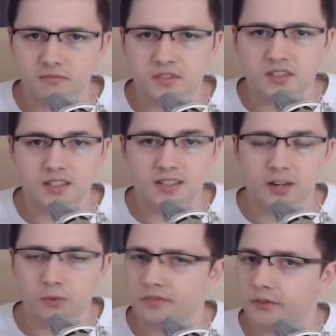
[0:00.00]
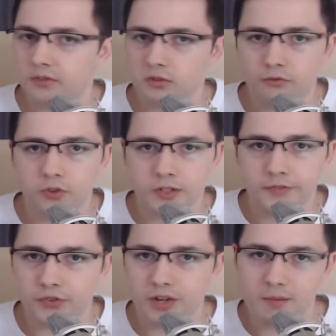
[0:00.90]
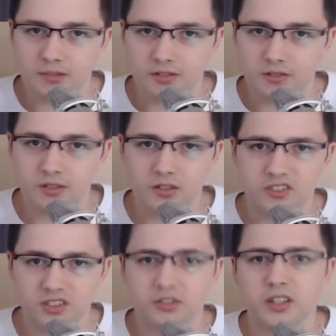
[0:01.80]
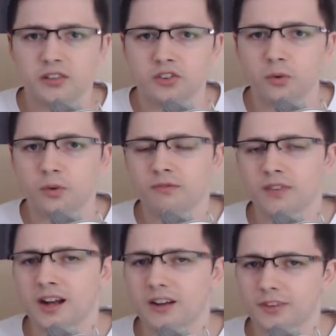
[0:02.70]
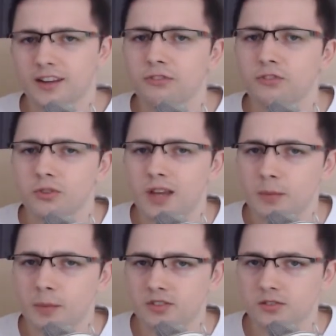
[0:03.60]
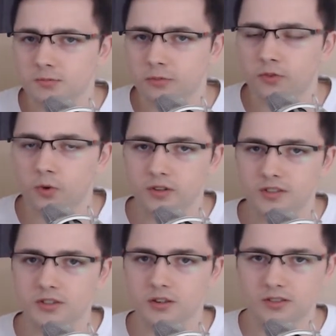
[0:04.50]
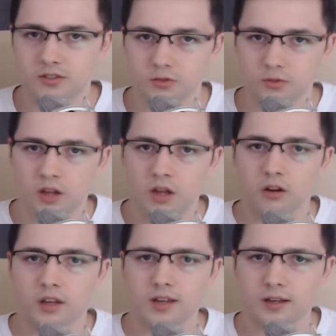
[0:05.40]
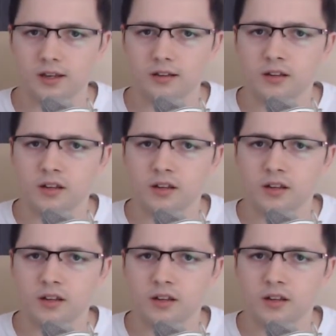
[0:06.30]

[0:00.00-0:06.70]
Stick with it through the first 3 episodes, because you really do have to get through them episodes before it starts to kick in.